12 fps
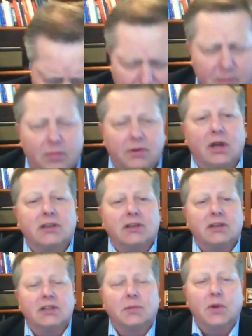
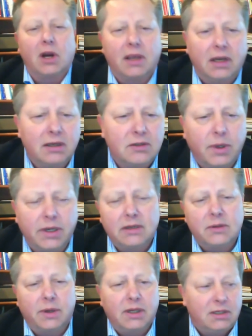Not to market in
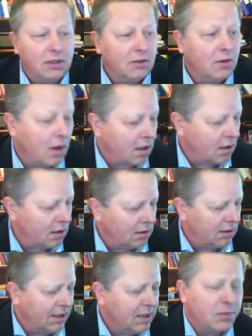2022.
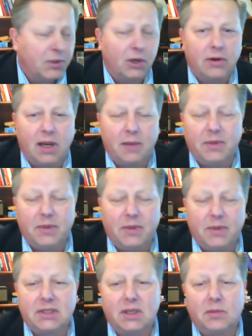Our lead program
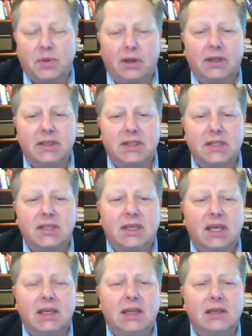is in
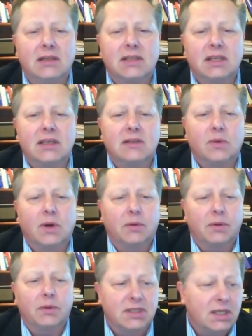polycystic kidney disease,
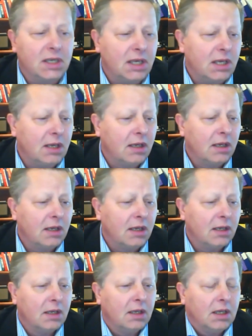where we see
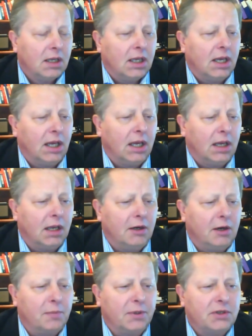
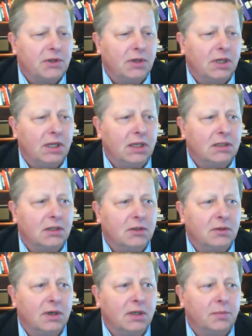an opportunity
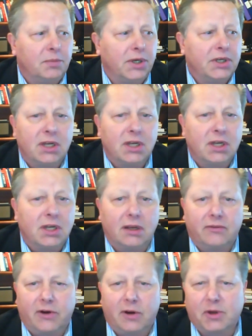to do a bridging
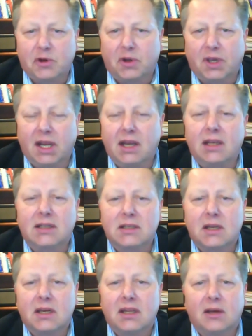pharmacokinetic
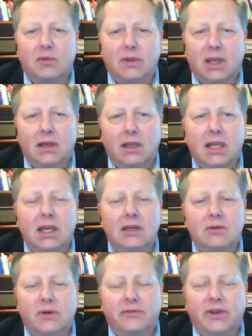study that would then lead
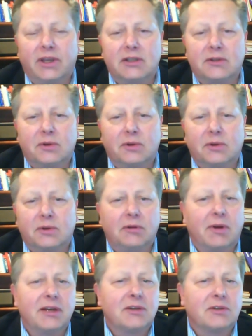into a phase 3
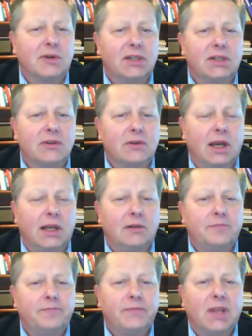registration
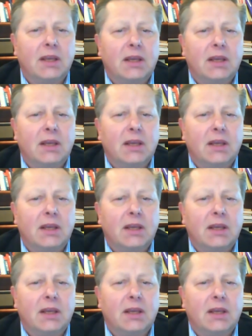trial.